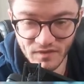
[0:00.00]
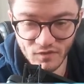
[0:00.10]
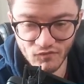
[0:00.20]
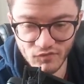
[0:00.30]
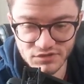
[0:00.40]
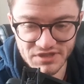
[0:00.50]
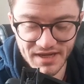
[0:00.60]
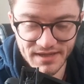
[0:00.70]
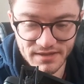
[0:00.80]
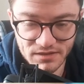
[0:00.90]

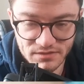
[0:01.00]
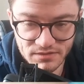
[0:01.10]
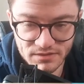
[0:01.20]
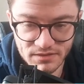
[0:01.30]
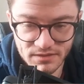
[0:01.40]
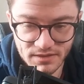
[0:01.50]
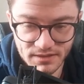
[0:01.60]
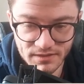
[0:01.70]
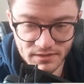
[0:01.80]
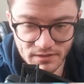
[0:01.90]
Roselia.
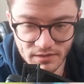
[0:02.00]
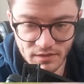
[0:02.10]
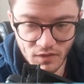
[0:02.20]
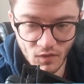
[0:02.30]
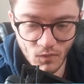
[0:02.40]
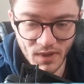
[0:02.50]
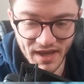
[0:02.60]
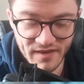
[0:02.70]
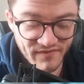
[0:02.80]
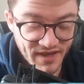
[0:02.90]
We
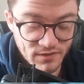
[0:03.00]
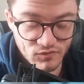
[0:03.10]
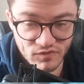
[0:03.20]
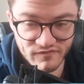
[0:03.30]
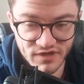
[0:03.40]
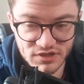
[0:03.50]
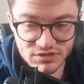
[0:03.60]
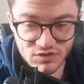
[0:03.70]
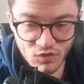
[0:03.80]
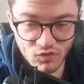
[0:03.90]
have a
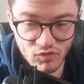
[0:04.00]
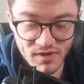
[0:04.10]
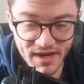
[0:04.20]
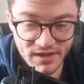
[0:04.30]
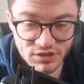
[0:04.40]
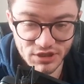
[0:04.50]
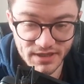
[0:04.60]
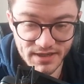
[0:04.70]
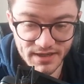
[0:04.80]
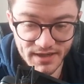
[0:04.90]
reverse Aurora
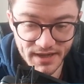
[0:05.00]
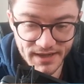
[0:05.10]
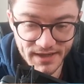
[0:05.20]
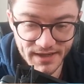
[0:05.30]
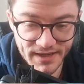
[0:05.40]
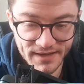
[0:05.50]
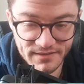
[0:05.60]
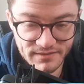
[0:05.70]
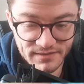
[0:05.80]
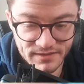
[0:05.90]
Energy,
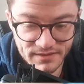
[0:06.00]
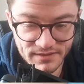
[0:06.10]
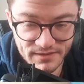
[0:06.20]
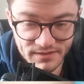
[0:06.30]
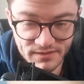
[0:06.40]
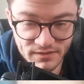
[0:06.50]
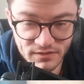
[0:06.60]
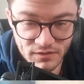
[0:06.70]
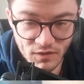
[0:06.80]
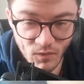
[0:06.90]
and
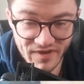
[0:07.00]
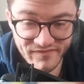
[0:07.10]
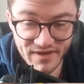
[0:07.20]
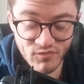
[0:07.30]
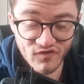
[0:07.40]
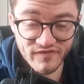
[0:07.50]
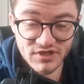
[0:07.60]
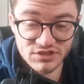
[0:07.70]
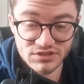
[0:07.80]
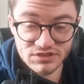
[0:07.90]
we have a
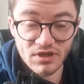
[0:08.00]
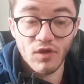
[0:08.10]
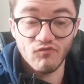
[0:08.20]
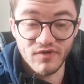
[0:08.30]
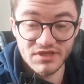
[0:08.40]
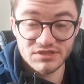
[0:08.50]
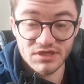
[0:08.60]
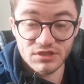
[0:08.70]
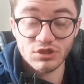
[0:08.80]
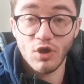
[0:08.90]
Professor's
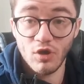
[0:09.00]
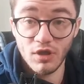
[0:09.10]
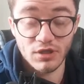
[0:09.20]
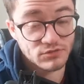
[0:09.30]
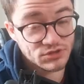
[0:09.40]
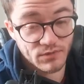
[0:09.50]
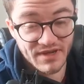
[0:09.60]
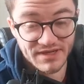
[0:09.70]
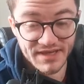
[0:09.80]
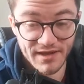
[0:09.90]
Research Holo. So we
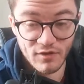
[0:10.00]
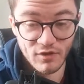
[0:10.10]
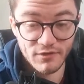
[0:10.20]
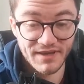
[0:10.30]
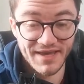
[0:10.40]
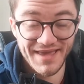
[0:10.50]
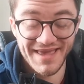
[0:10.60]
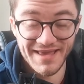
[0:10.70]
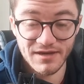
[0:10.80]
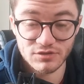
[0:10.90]
did get a Holo hit
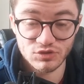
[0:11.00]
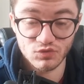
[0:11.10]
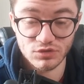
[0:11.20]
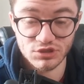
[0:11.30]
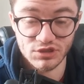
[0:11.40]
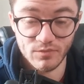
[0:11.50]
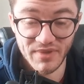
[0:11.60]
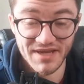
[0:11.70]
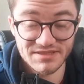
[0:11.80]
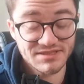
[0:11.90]
in Sword and Shield
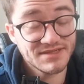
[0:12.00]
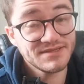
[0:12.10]
base.